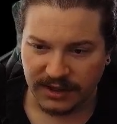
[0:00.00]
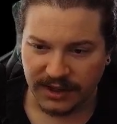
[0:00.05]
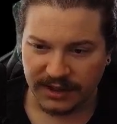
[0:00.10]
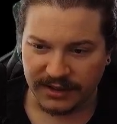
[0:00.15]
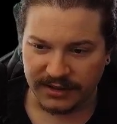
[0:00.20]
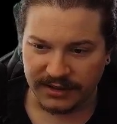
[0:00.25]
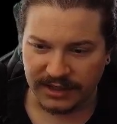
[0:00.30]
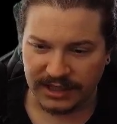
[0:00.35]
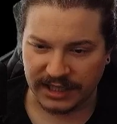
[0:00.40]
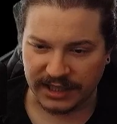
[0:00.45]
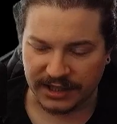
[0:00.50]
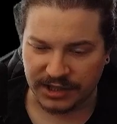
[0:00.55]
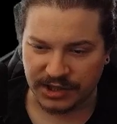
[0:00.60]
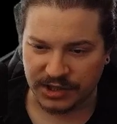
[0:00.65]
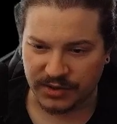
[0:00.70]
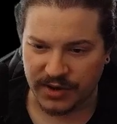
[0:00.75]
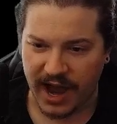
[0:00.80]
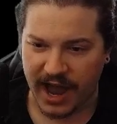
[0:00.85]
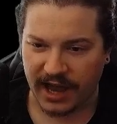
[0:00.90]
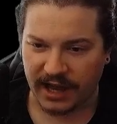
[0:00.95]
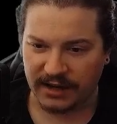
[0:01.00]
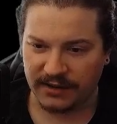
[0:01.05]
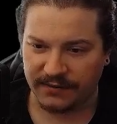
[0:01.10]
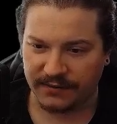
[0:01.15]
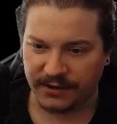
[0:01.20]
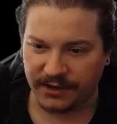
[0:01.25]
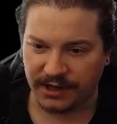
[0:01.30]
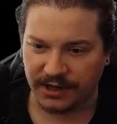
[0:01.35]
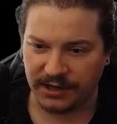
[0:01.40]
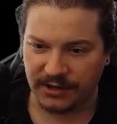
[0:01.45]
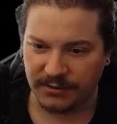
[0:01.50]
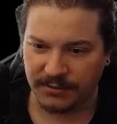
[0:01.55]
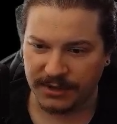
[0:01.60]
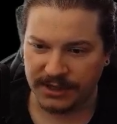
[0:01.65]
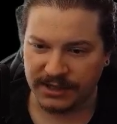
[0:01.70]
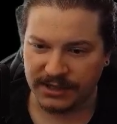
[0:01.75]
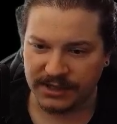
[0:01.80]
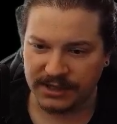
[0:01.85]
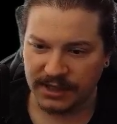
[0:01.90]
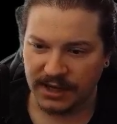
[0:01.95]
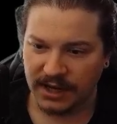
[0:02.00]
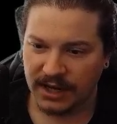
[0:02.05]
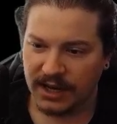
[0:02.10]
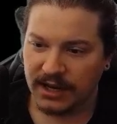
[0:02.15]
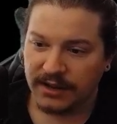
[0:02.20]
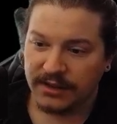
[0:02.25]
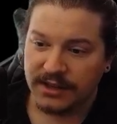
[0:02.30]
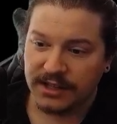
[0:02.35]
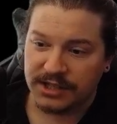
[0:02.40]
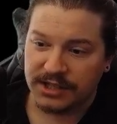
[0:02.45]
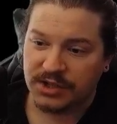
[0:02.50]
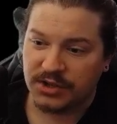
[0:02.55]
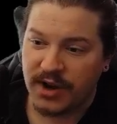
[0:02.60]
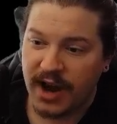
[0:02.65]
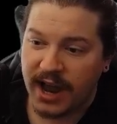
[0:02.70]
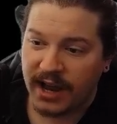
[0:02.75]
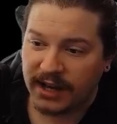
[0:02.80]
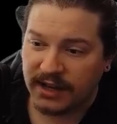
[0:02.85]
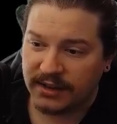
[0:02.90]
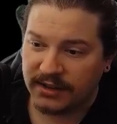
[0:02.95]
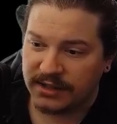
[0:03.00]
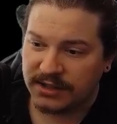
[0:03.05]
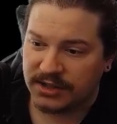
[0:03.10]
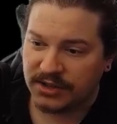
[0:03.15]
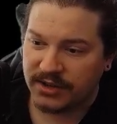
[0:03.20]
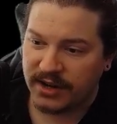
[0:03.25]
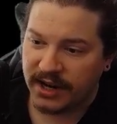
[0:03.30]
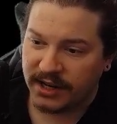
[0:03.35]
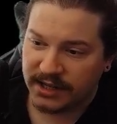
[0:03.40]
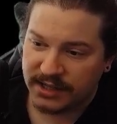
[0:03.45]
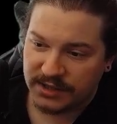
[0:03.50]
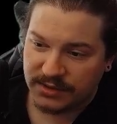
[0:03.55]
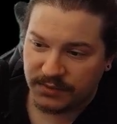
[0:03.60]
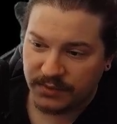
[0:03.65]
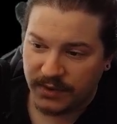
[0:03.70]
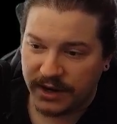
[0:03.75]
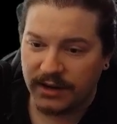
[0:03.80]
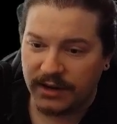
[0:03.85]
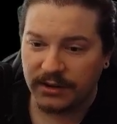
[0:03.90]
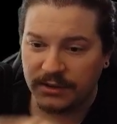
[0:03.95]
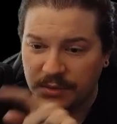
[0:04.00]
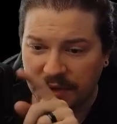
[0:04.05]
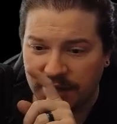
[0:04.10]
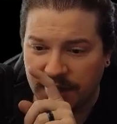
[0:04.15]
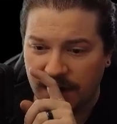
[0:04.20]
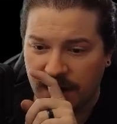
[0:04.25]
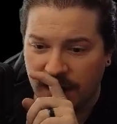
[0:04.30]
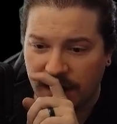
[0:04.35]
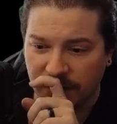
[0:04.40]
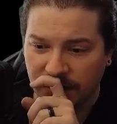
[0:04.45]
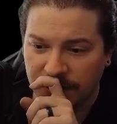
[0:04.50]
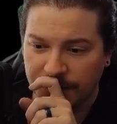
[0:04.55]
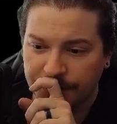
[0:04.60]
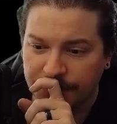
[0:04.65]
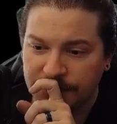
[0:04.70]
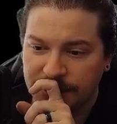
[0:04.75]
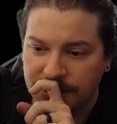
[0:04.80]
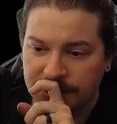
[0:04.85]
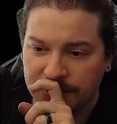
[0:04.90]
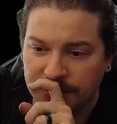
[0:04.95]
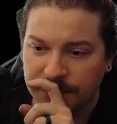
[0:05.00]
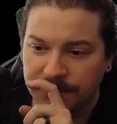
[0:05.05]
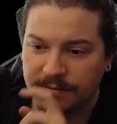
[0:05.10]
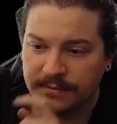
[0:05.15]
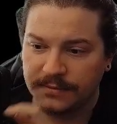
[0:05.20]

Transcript: And there's like a track for humans. This track is riddled with columns